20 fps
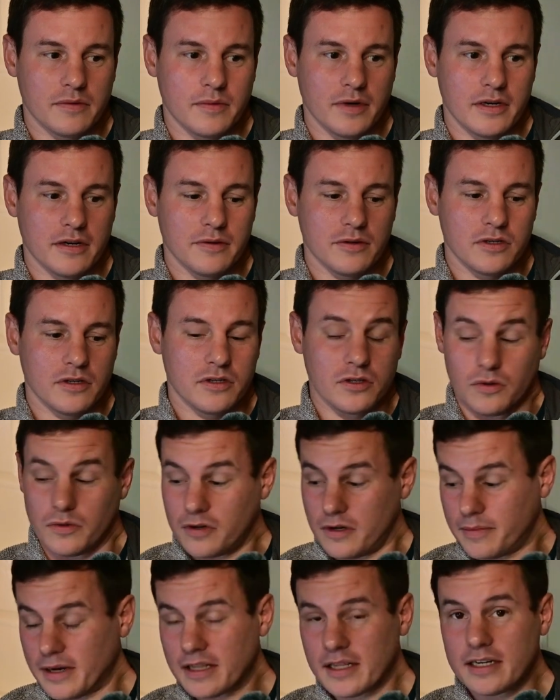when I was just
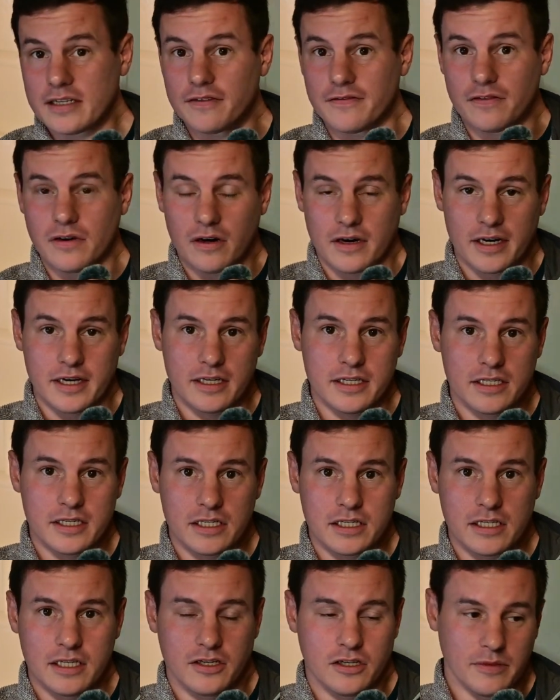talking about that
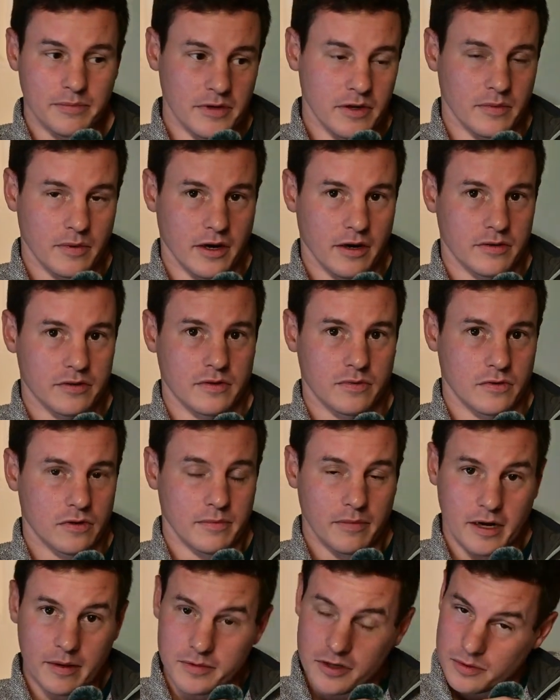device, it took me a while to
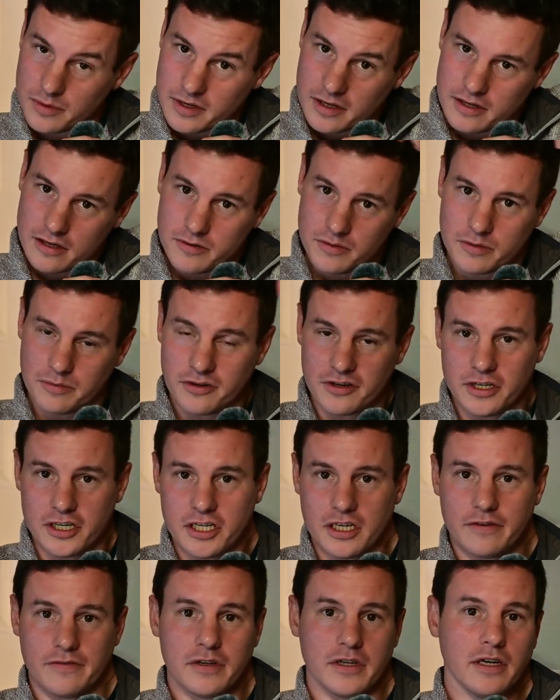warm up to it, and it was a pretty
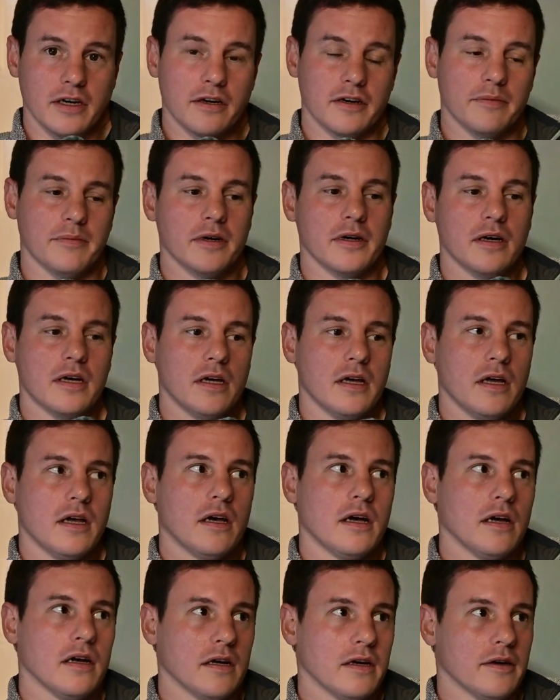shit video. But
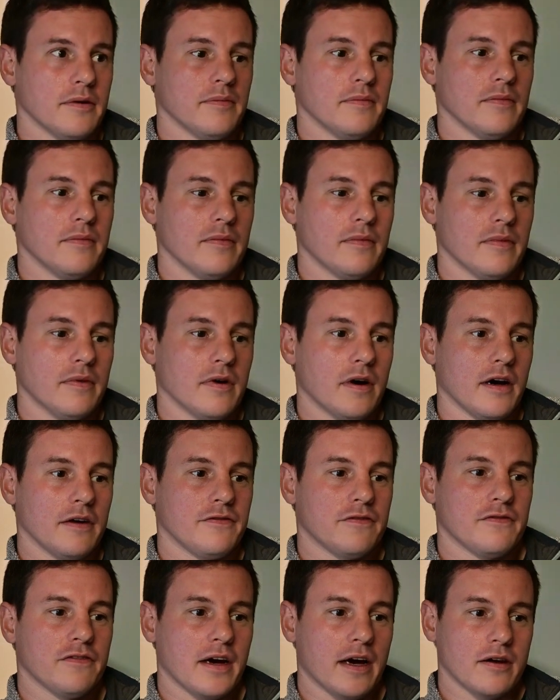I
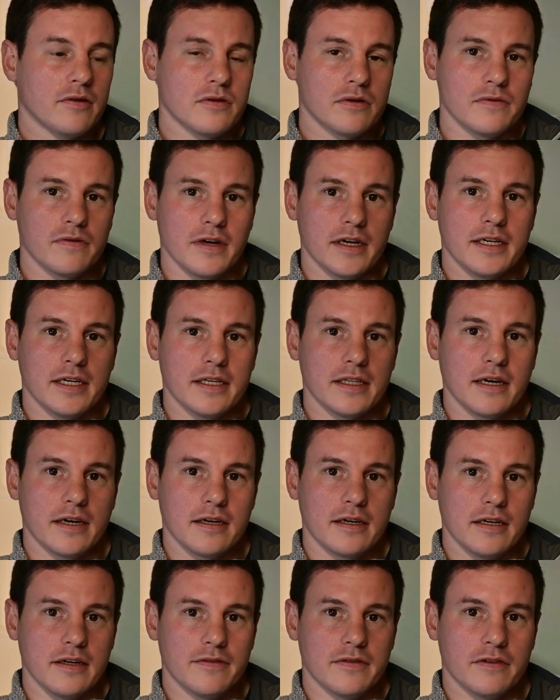found already
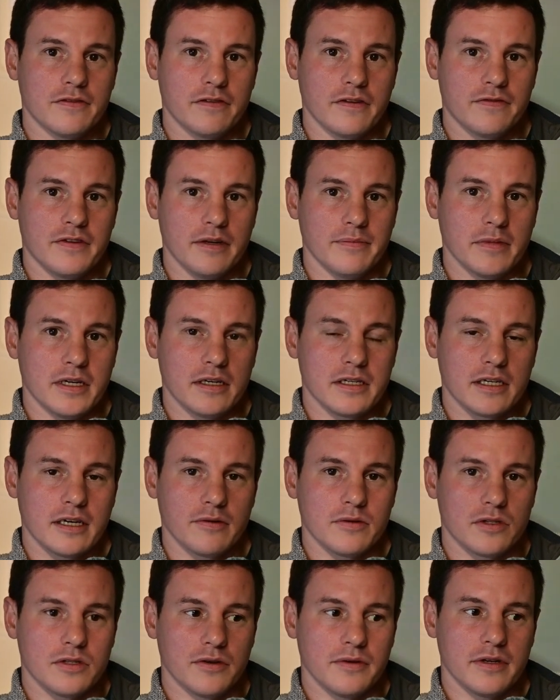that even the 15 minutes I
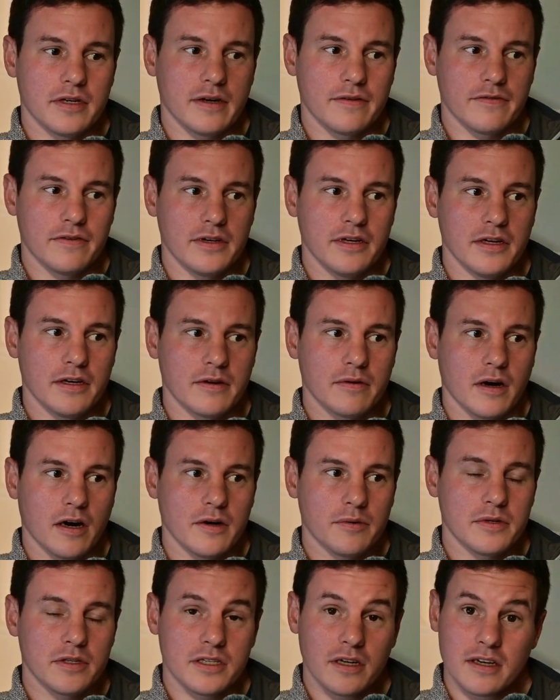was doing that video,
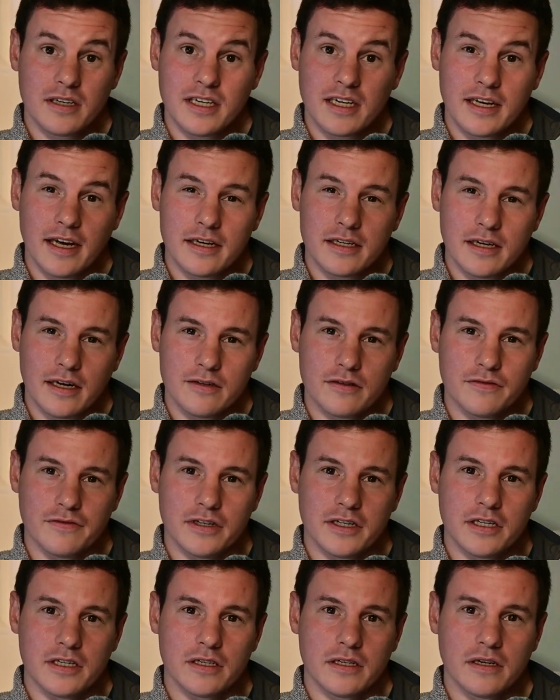I was starting to get tunnel
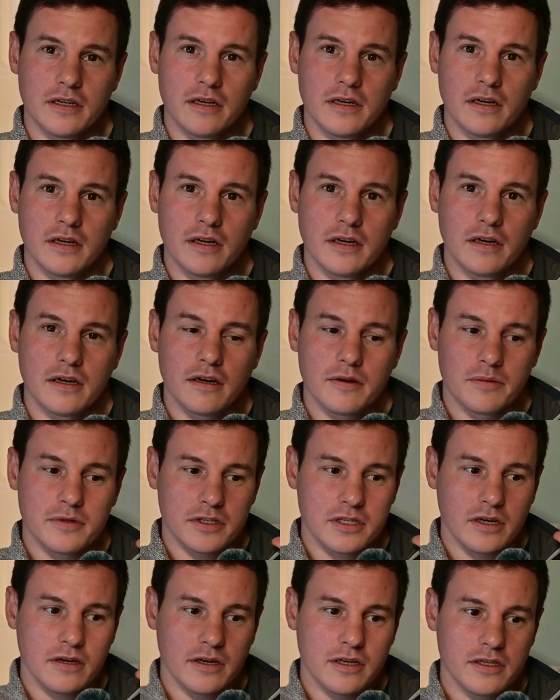vision. I was
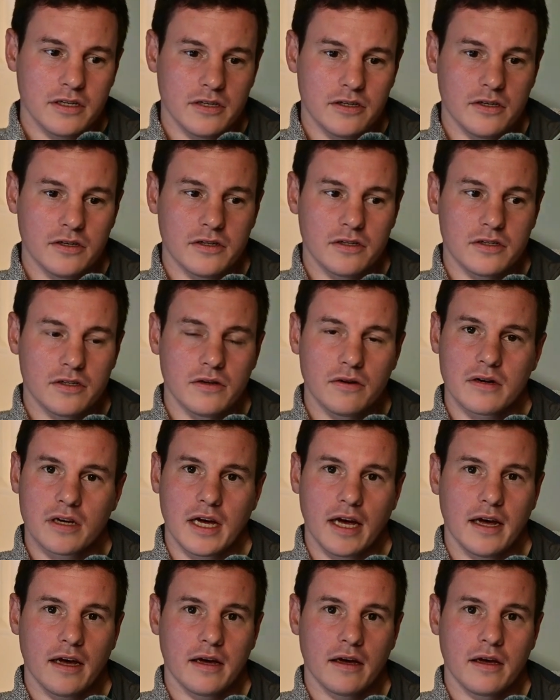starting to just not
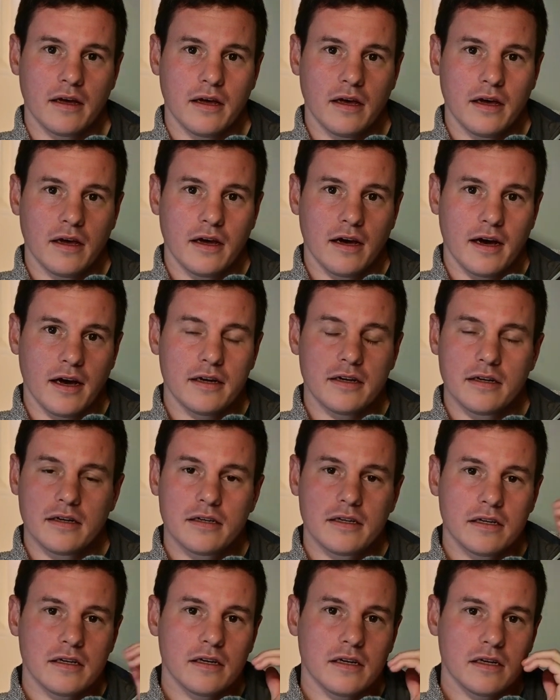care, and